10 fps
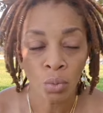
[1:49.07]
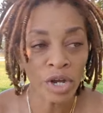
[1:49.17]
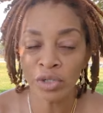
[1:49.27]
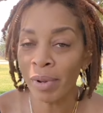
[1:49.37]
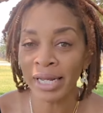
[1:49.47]

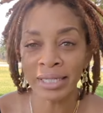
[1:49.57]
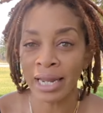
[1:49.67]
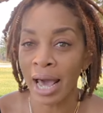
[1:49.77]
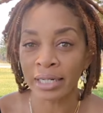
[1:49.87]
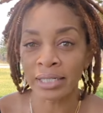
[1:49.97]
which makes a
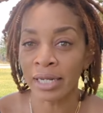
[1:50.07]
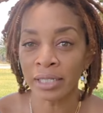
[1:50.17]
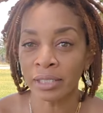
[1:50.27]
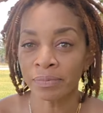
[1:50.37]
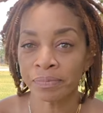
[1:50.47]
lot of
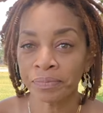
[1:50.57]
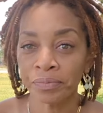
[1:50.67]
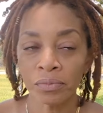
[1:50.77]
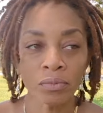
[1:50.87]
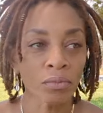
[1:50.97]
sense
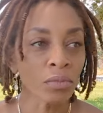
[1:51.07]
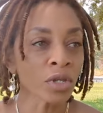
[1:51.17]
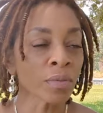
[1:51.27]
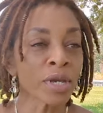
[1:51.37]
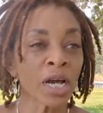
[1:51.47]

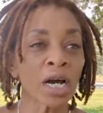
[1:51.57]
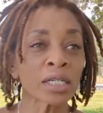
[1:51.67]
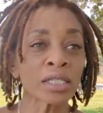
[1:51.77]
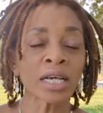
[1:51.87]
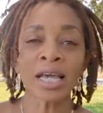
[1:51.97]

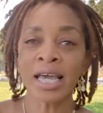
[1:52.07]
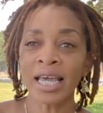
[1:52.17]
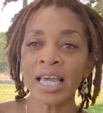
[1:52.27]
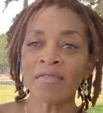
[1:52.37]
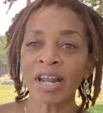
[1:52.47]
because
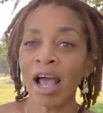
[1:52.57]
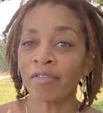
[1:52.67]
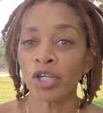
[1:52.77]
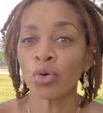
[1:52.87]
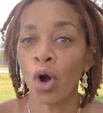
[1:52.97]
even
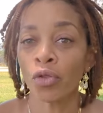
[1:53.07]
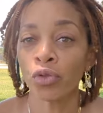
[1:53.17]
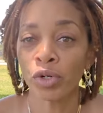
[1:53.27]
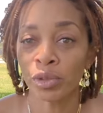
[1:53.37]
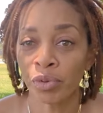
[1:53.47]
after you go
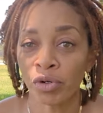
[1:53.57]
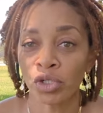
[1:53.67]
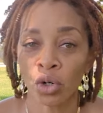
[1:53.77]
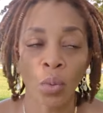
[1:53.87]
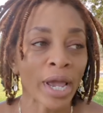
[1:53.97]
through a
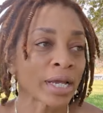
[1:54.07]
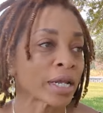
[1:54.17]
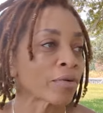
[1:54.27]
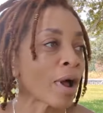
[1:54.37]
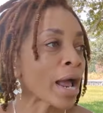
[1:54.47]
spiritual
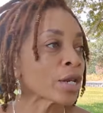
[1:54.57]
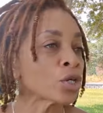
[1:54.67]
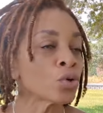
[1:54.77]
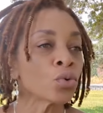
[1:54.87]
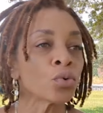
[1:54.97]
awakening, right?
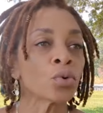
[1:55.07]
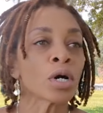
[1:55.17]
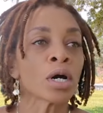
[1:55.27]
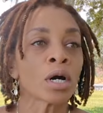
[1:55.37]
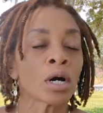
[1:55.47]
You,
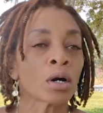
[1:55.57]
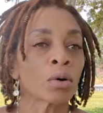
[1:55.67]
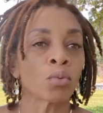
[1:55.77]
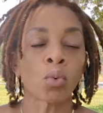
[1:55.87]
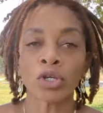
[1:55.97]

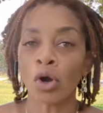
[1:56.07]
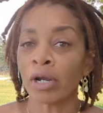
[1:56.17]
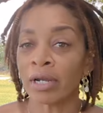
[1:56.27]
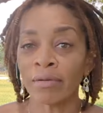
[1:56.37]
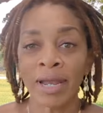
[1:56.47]
your
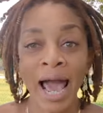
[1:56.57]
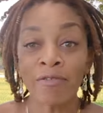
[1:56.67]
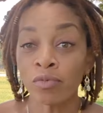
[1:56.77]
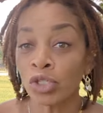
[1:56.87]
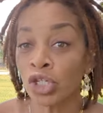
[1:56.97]

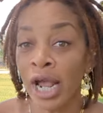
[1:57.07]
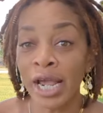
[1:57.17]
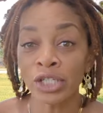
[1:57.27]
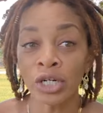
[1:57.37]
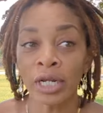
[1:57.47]
life will
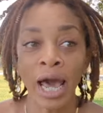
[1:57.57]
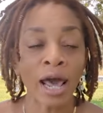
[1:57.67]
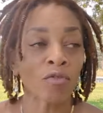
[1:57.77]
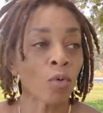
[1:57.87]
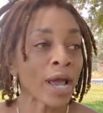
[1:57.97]
change in a
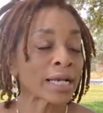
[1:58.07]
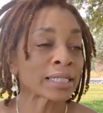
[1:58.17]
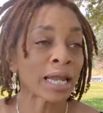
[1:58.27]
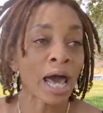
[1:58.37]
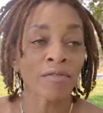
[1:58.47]
lot of
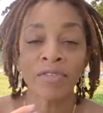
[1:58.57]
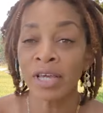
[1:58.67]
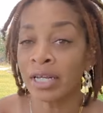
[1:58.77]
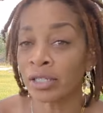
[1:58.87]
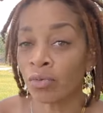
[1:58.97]
ways, a lot of
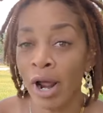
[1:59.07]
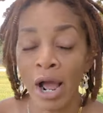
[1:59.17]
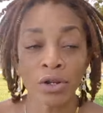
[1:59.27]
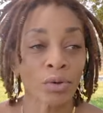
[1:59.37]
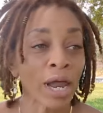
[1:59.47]
things
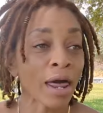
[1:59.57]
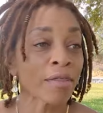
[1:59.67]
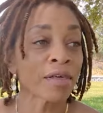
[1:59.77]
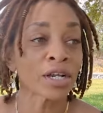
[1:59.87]
around you, a lot of